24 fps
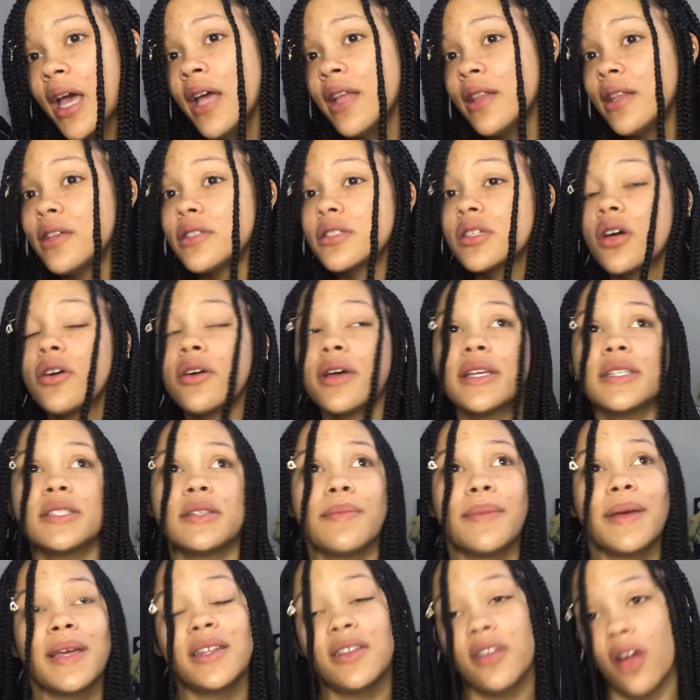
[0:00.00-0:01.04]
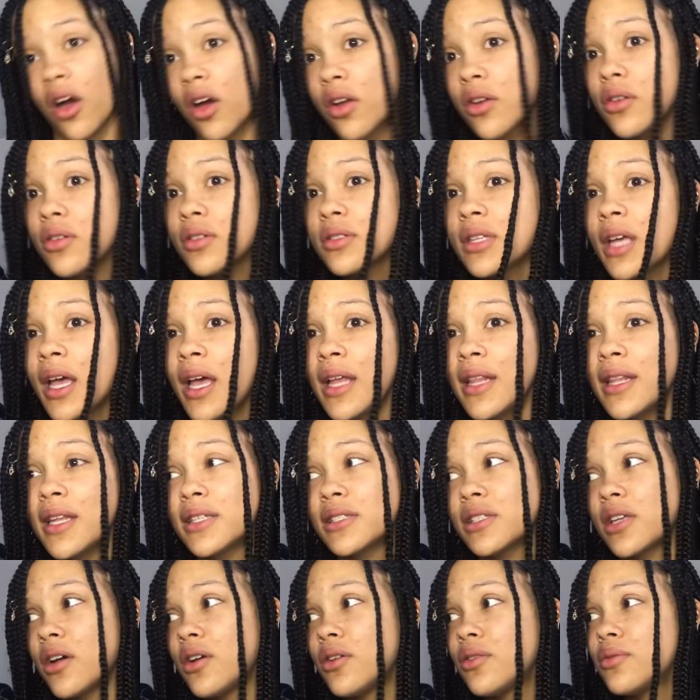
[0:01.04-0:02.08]
Let's go get some McDonald's. Let's
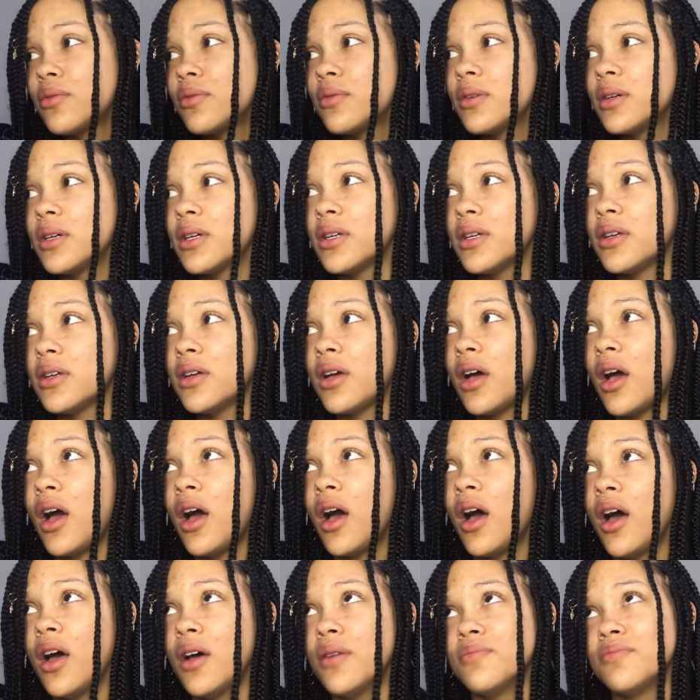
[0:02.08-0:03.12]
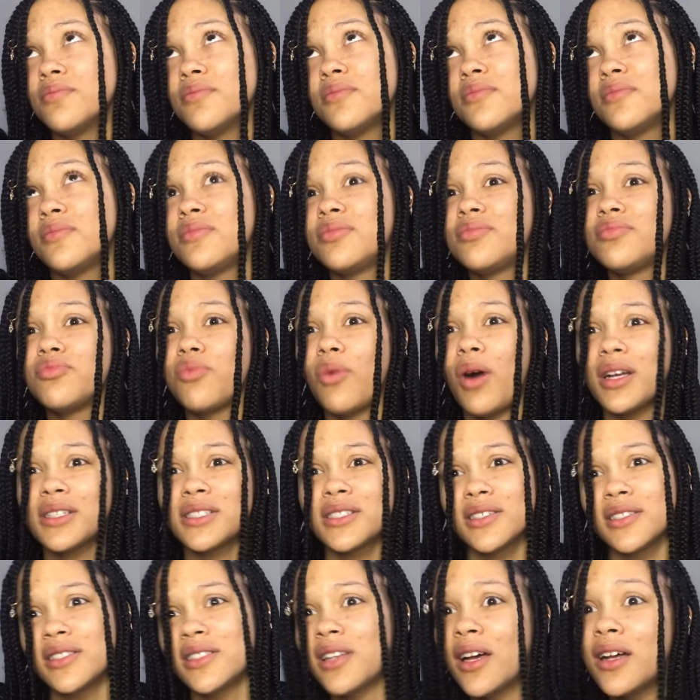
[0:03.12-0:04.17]
go um, watch
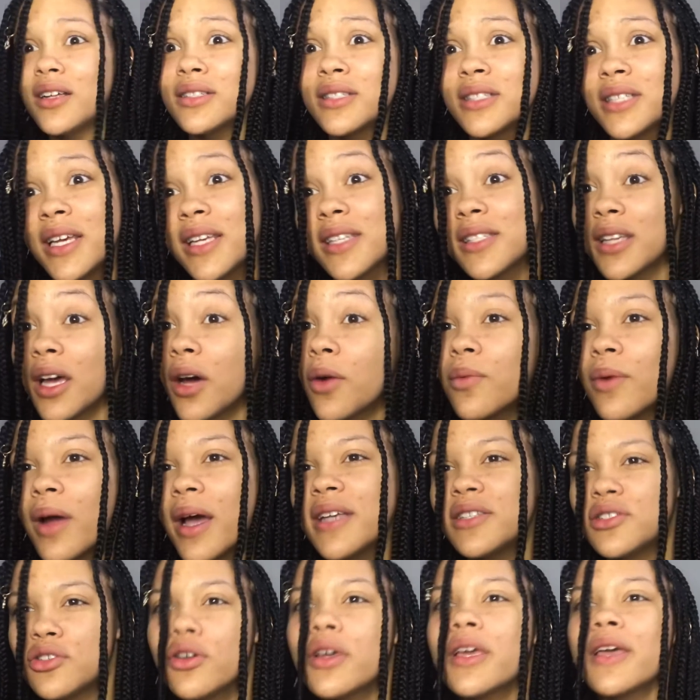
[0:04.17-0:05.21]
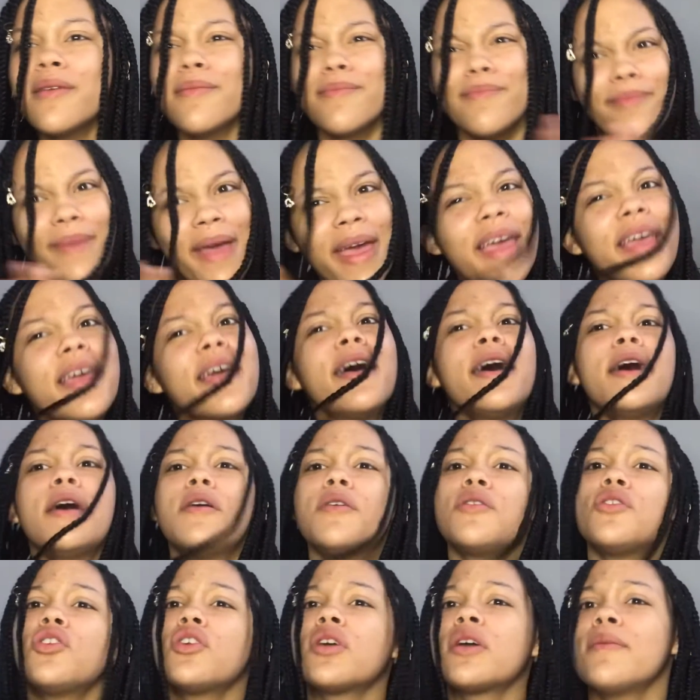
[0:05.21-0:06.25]
the sunset, sunrise. You can make
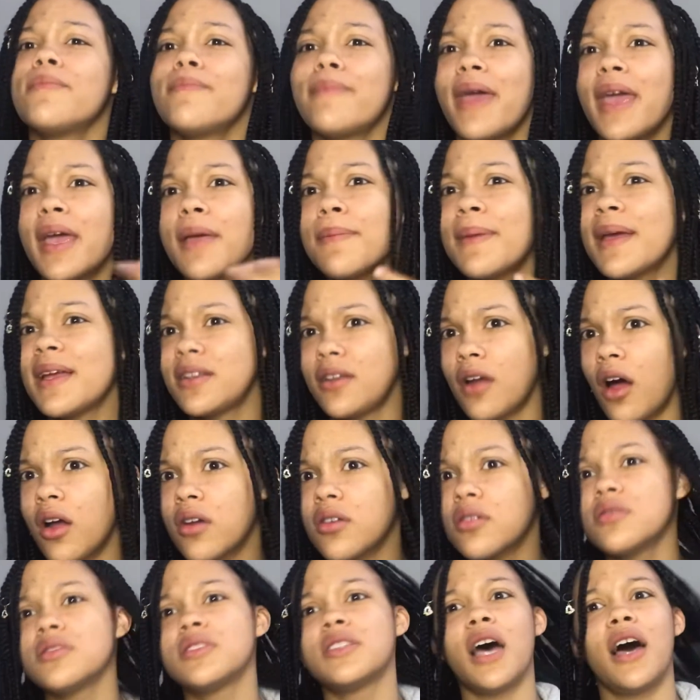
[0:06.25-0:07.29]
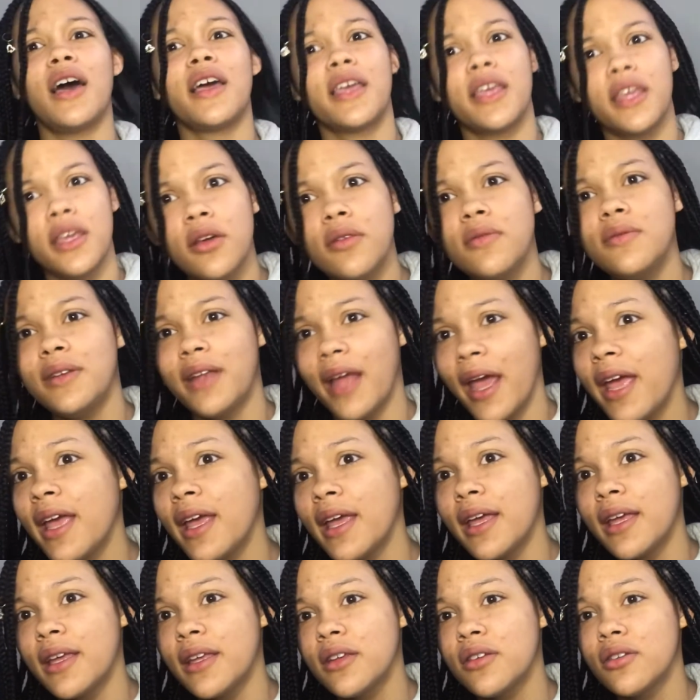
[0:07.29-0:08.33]
you can make McDonald's a cute
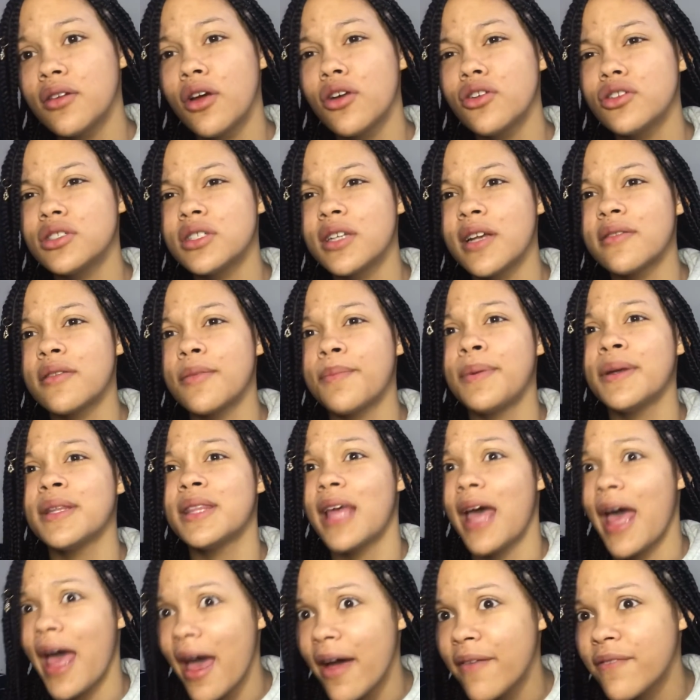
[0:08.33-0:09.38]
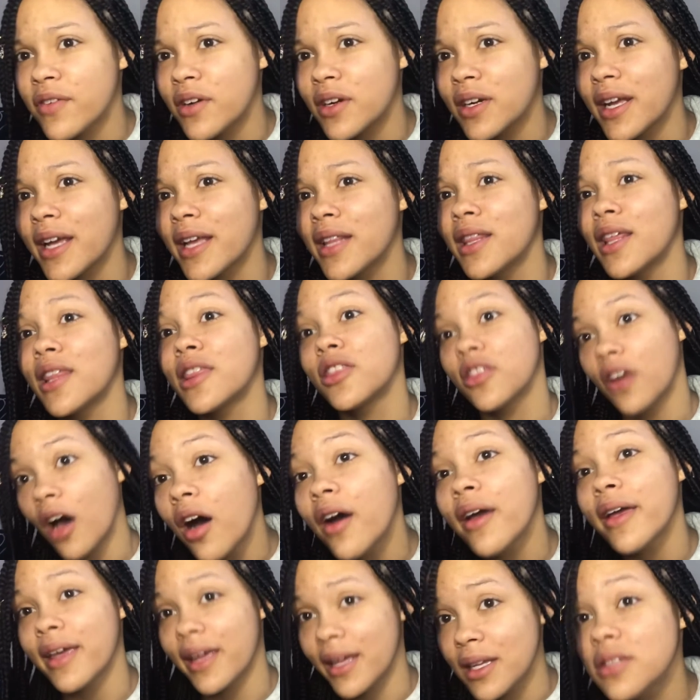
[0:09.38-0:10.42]
date. You know, you just have to put the effort and the
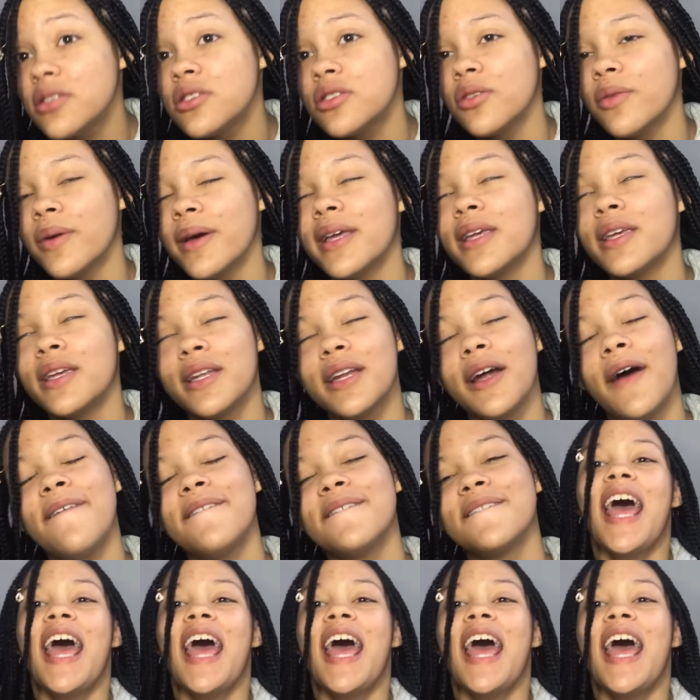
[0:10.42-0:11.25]
thought into it. You know.